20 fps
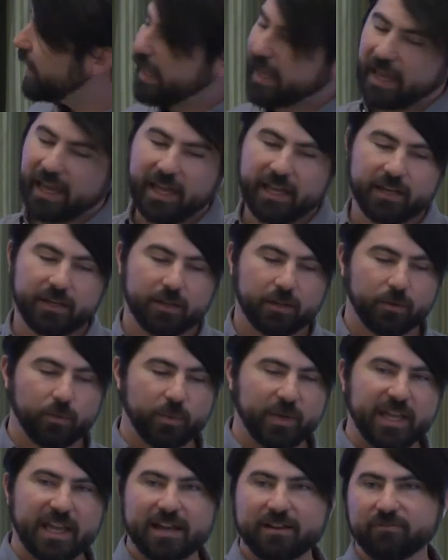And
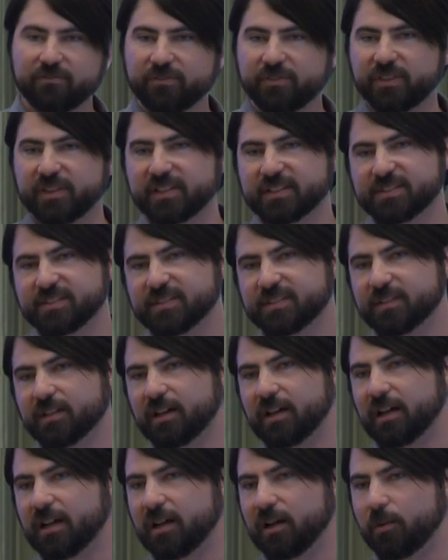we have this
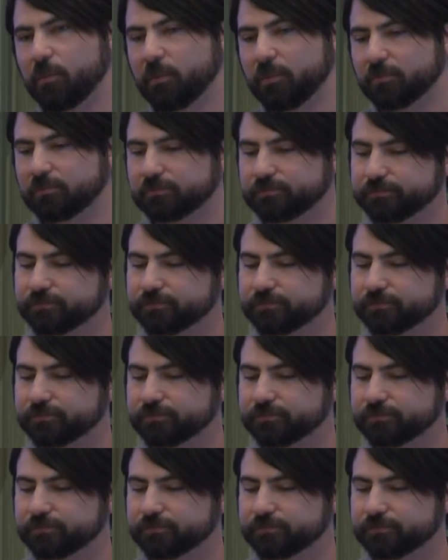um,